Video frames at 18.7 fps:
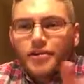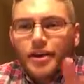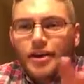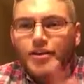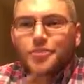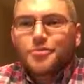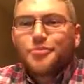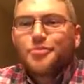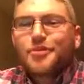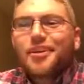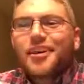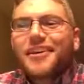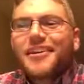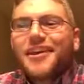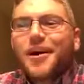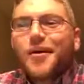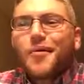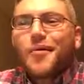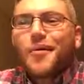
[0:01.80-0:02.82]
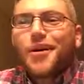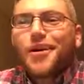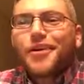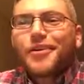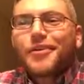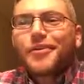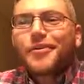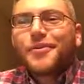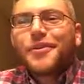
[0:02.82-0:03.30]
Dr. Moran, how are
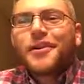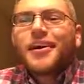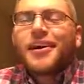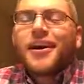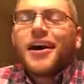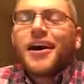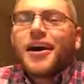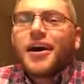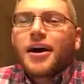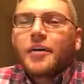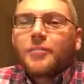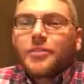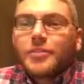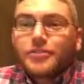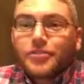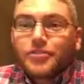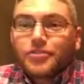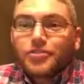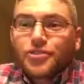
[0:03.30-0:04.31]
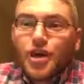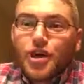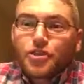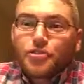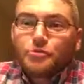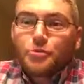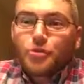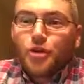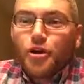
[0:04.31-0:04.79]
you? This is
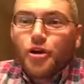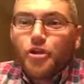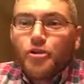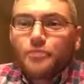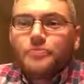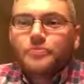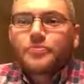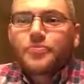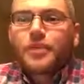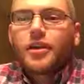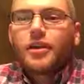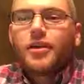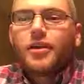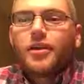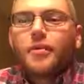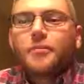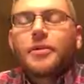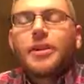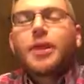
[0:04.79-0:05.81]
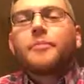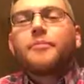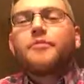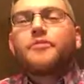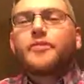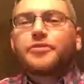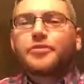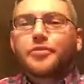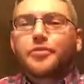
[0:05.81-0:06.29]
Josh Prall, and I'm a
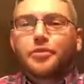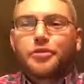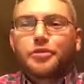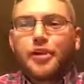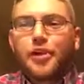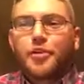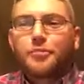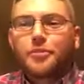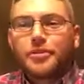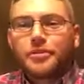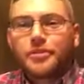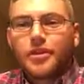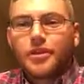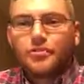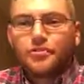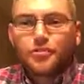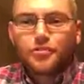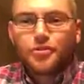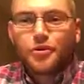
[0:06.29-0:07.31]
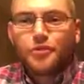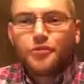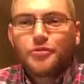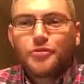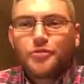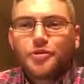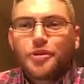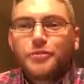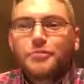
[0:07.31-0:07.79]
physical therapist, as you know
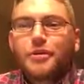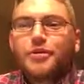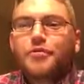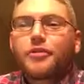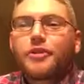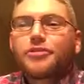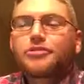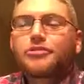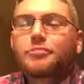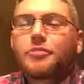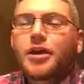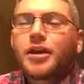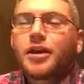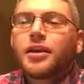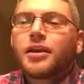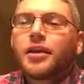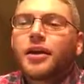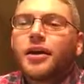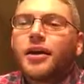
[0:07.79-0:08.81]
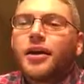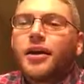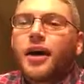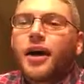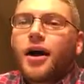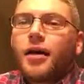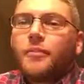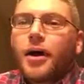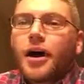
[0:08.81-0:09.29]
from reading my resume.
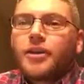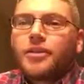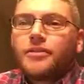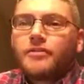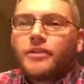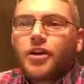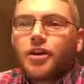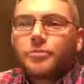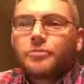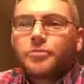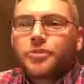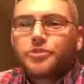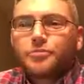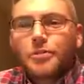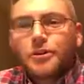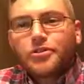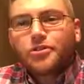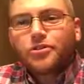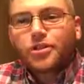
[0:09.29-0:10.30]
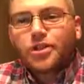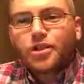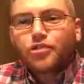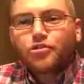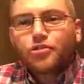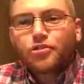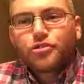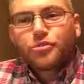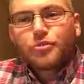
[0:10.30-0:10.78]
I developed a special
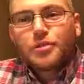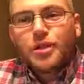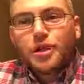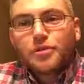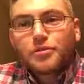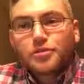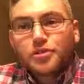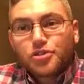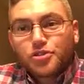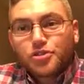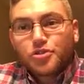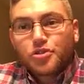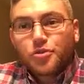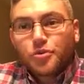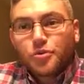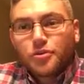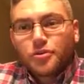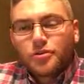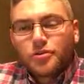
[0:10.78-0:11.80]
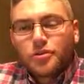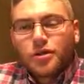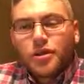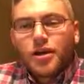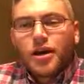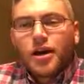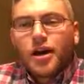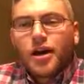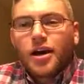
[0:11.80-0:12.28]
interest when I was in school,
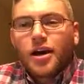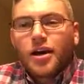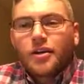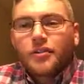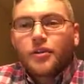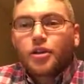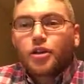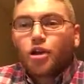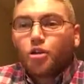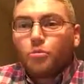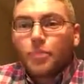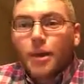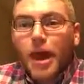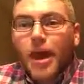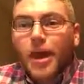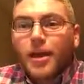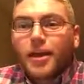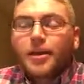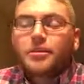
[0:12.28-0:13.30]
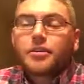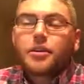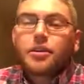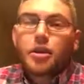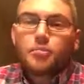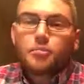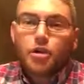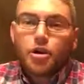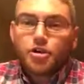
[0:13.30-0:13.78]
the low back and the
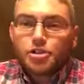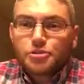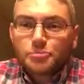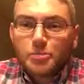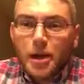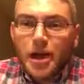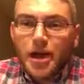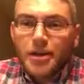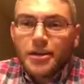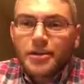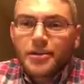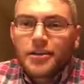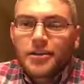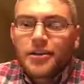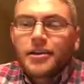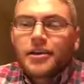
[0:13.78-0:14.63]
lumbar spine.